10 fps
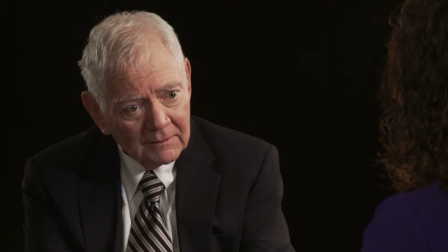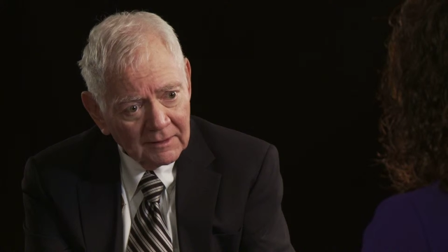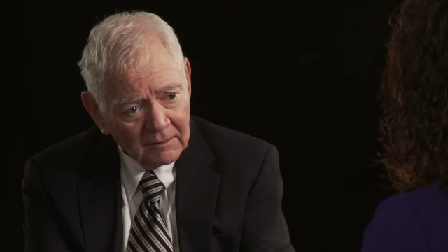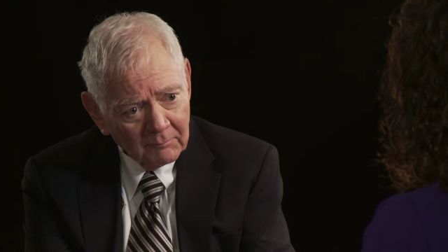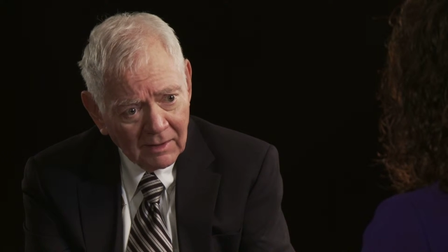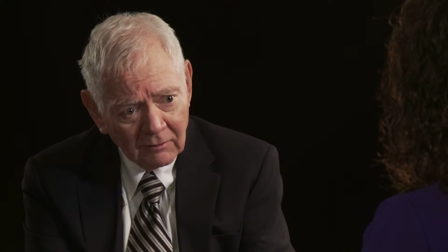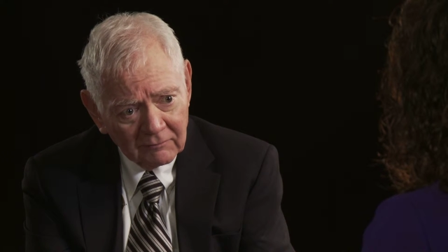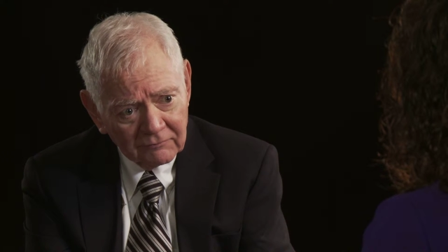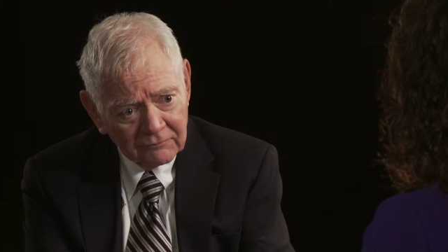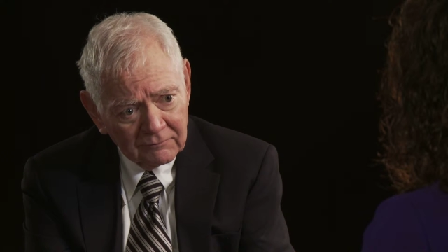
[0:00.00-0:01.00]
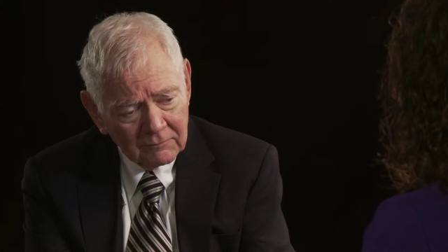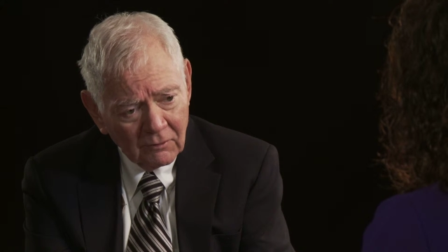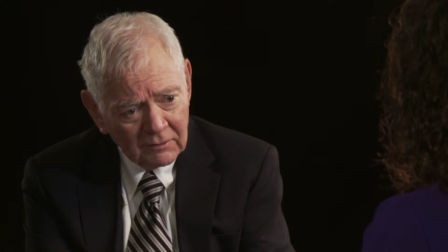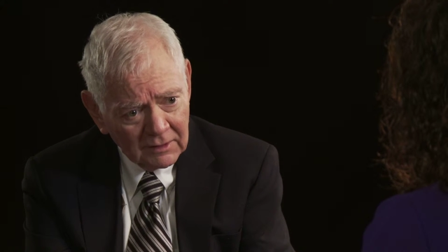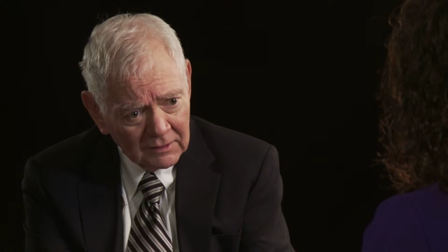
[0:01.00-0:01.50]
an amount of
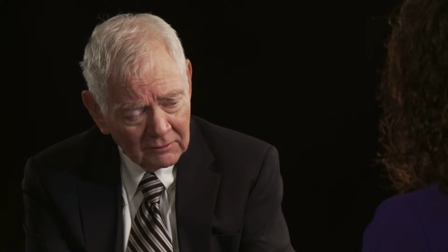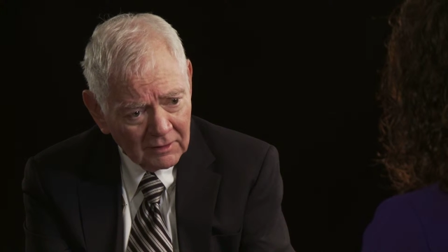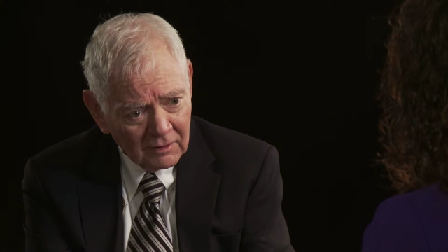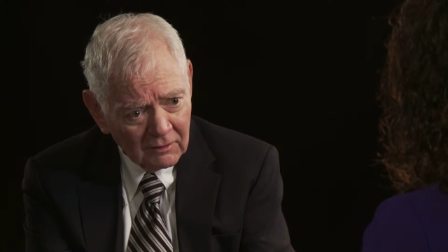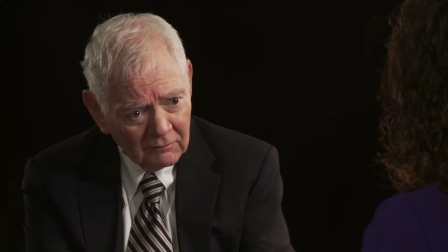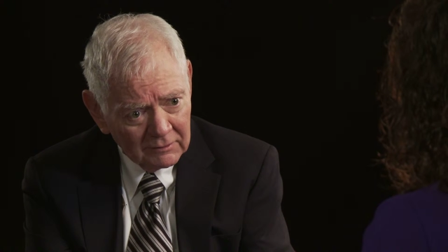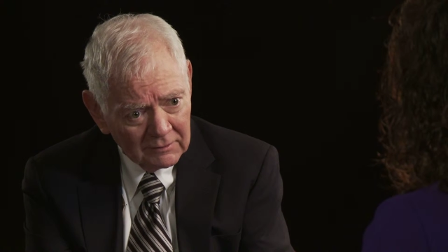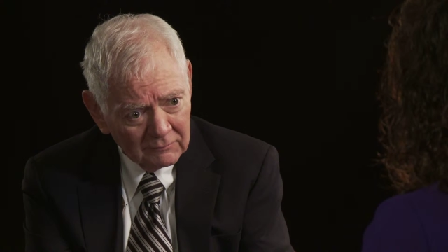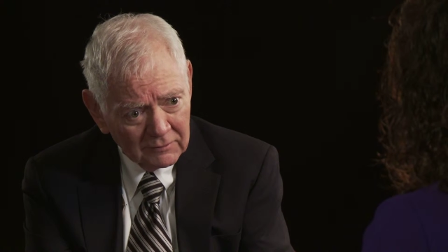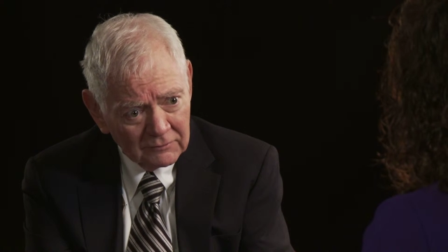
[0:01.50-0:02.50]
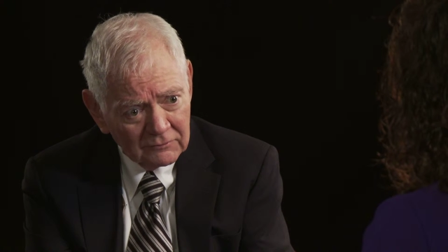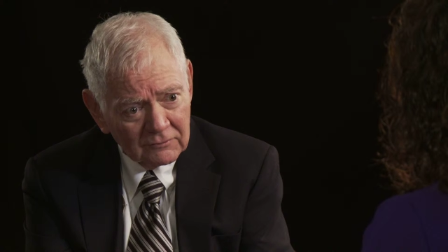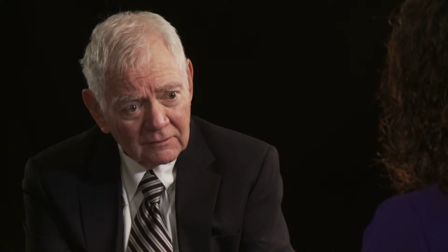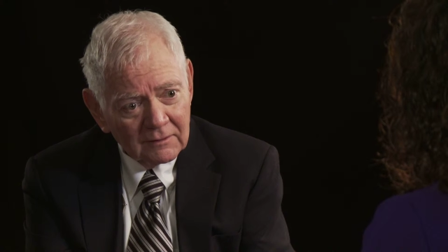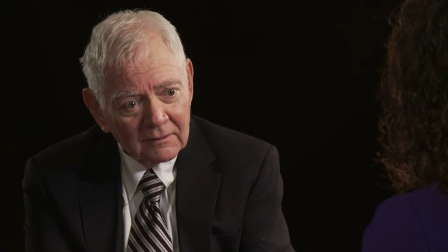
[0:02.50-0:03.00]
cocaine or heroin that
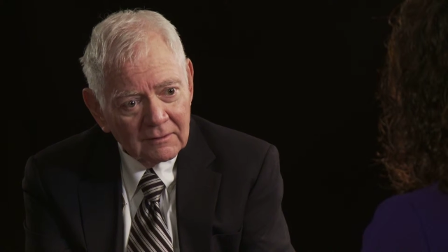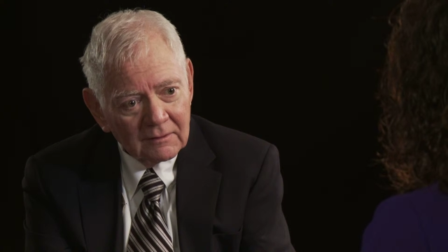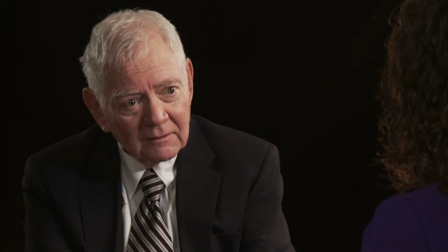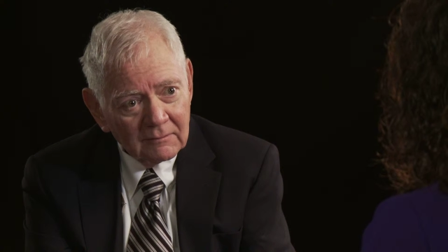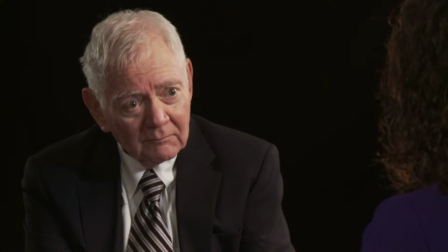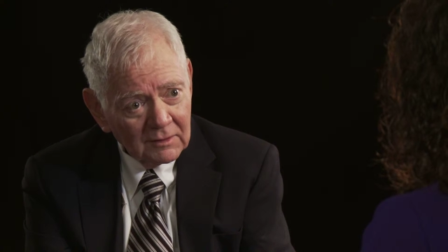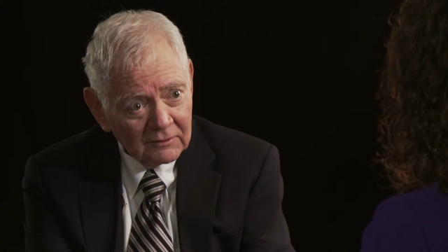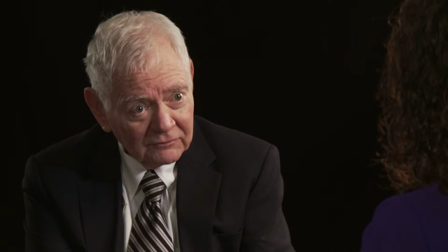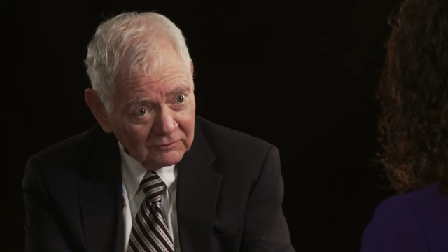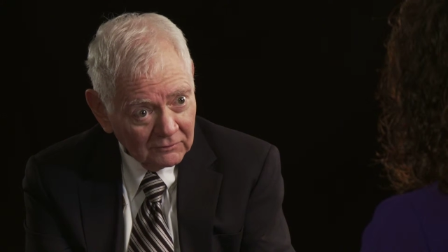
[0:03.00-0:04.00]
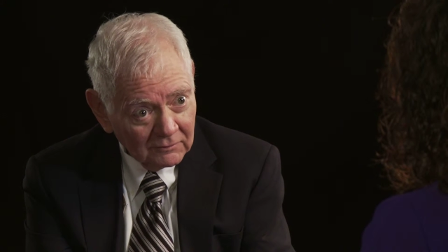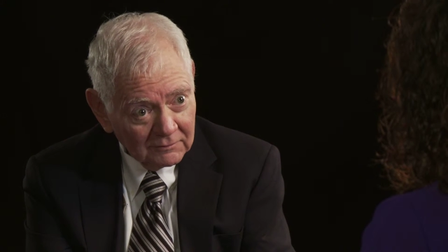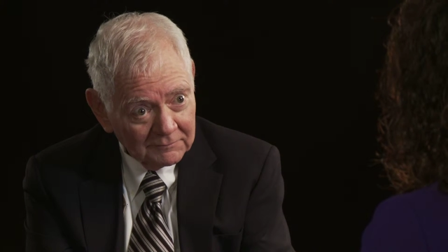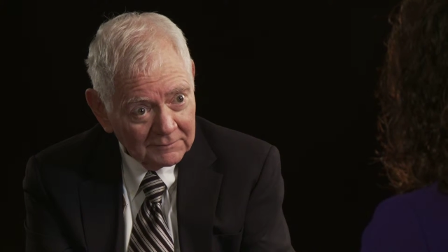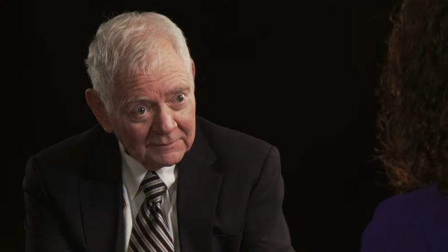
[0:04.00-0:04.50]
was minuscule.
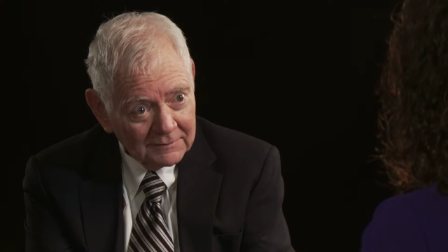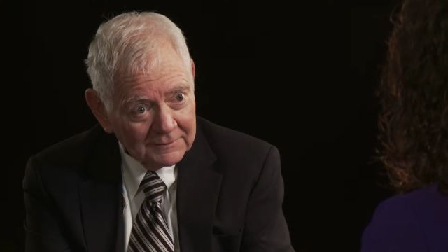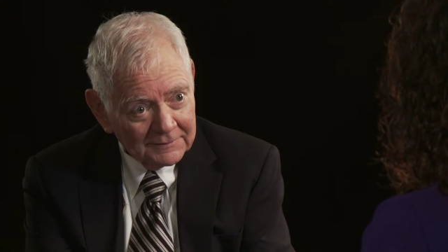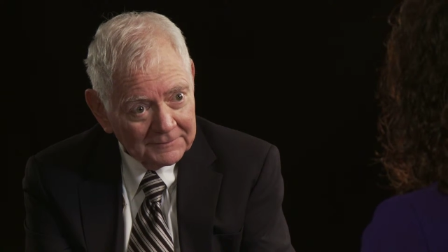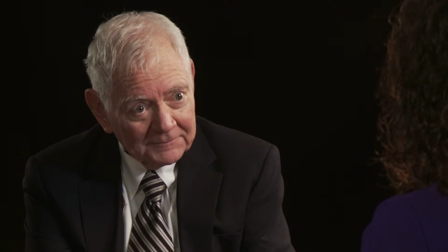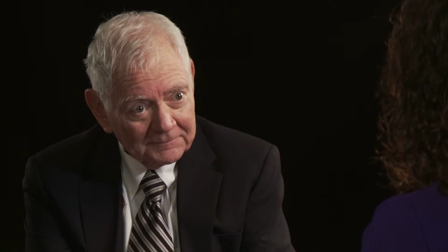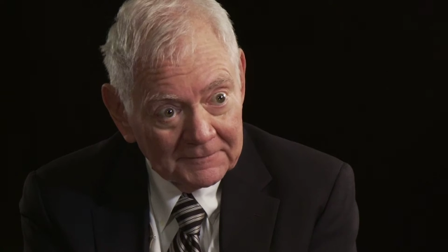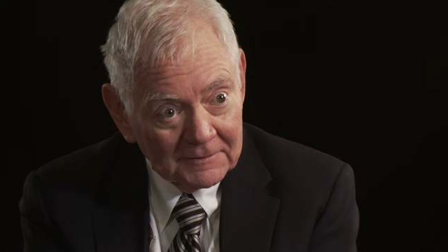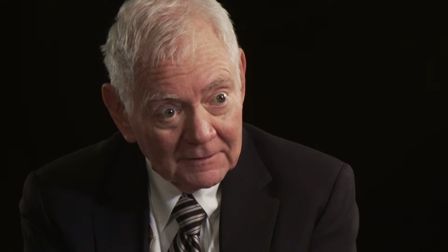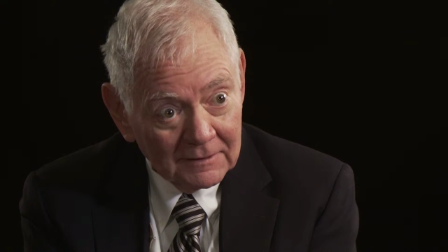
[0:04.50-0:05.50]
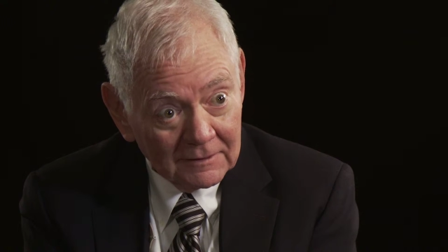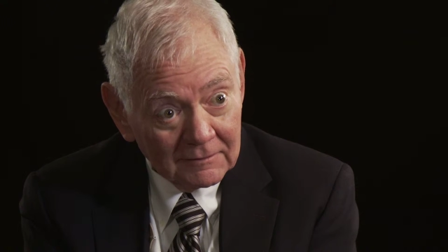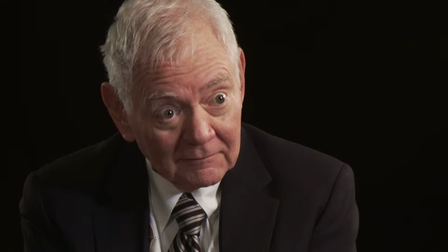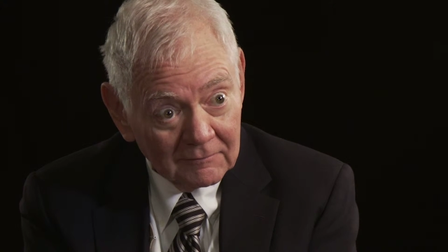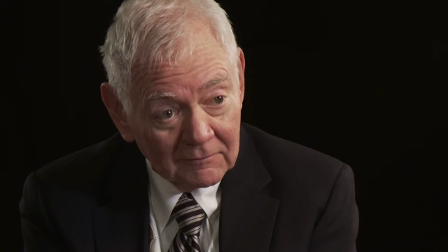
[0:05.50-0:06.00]

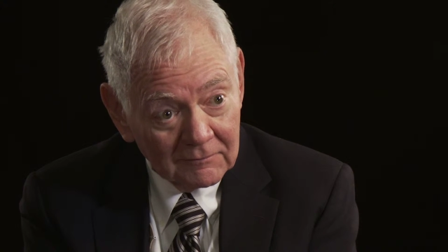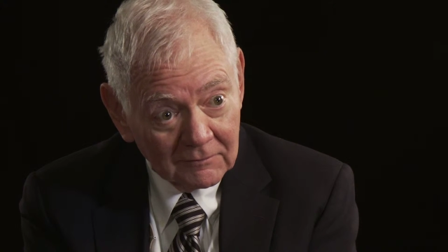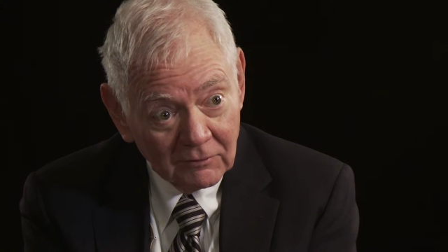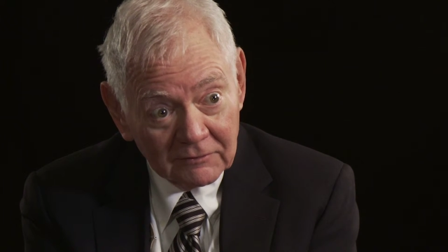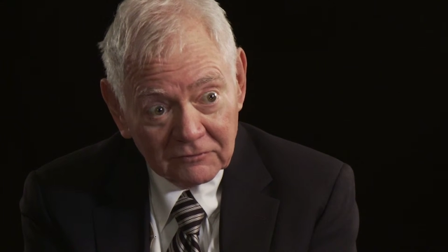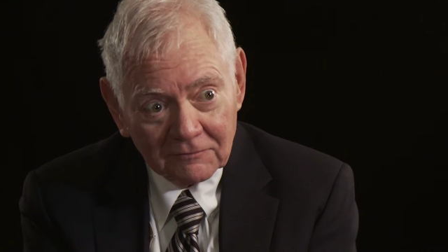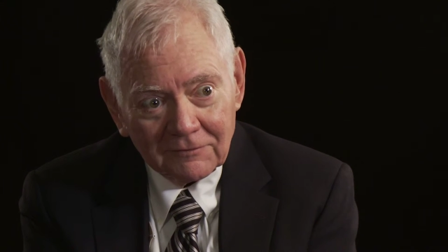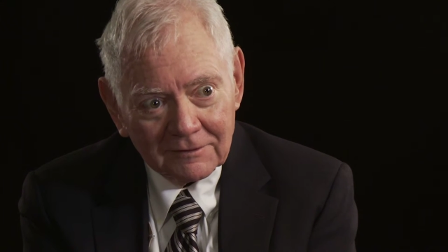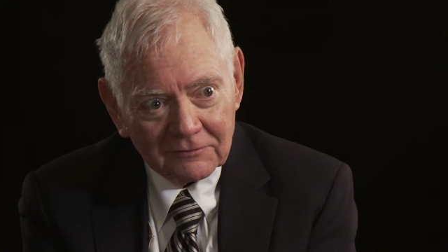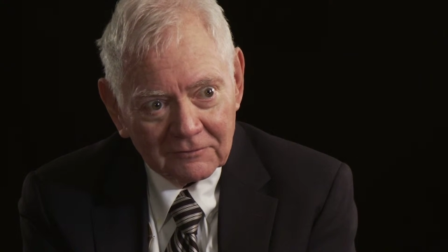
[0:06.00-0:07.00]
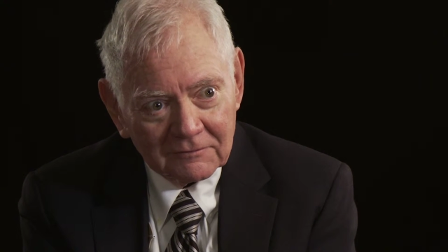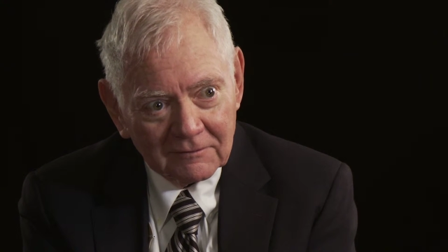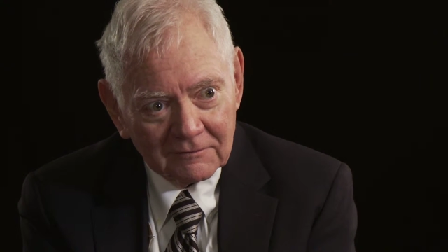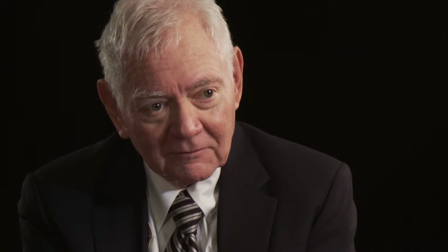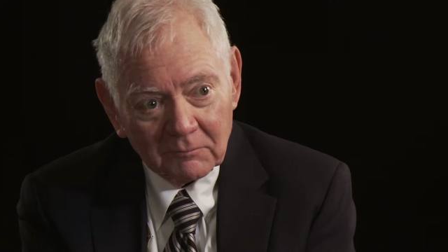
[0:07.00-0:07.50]
And the question was,
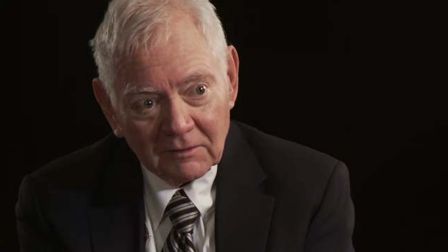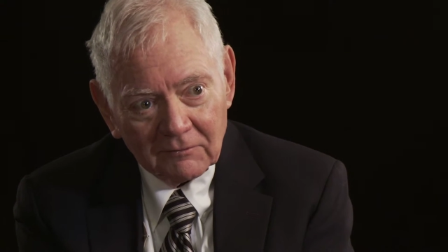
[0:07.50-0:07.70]
to me,